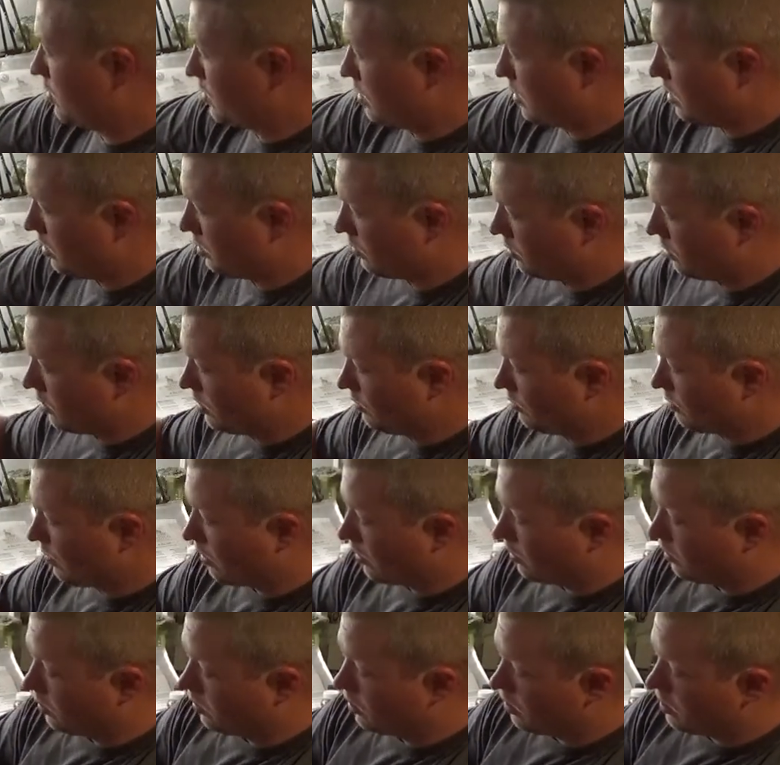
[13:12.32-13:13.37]
I'll leave
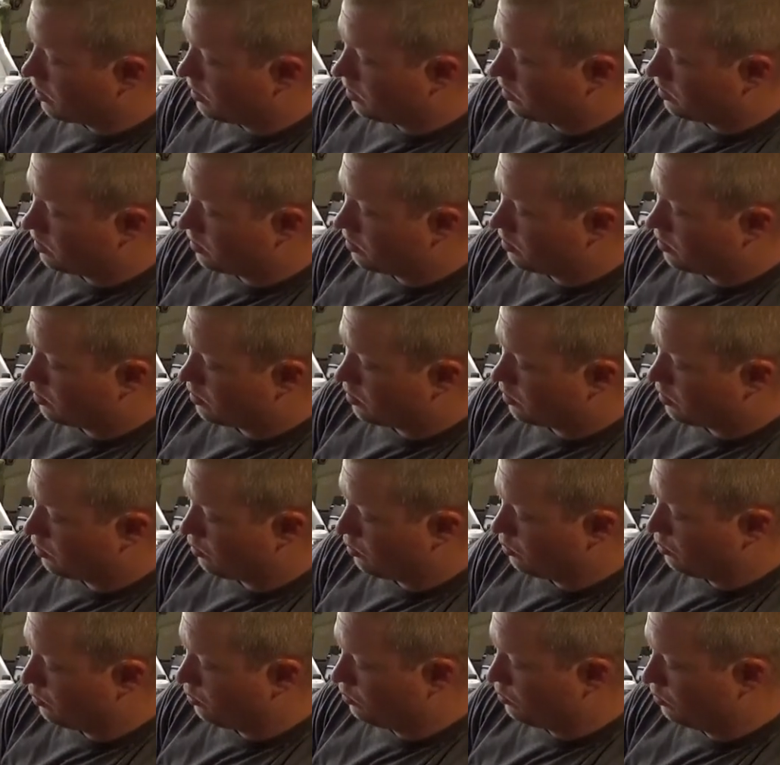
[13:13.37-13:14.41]
a link
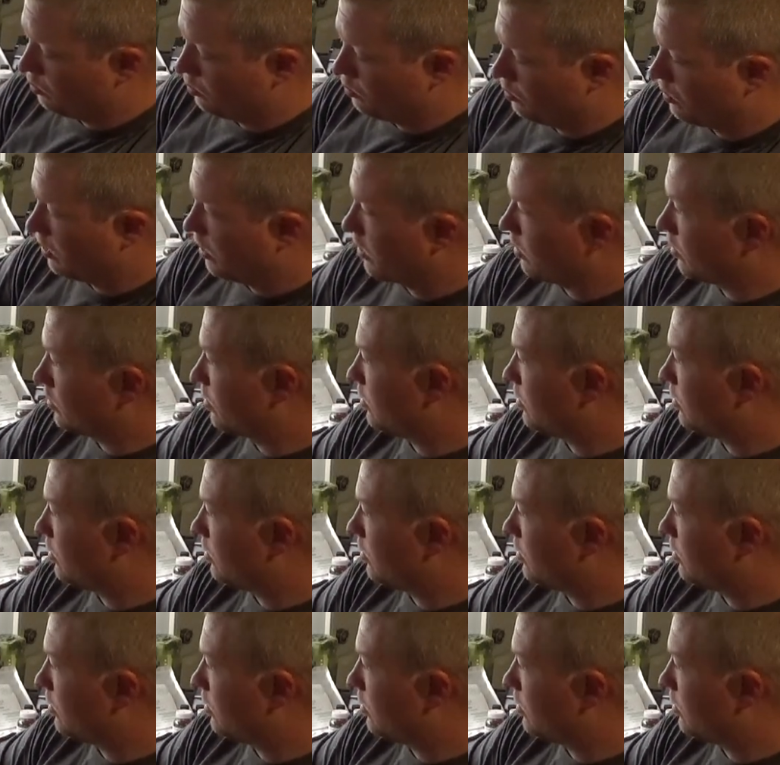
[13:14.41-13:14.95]
to their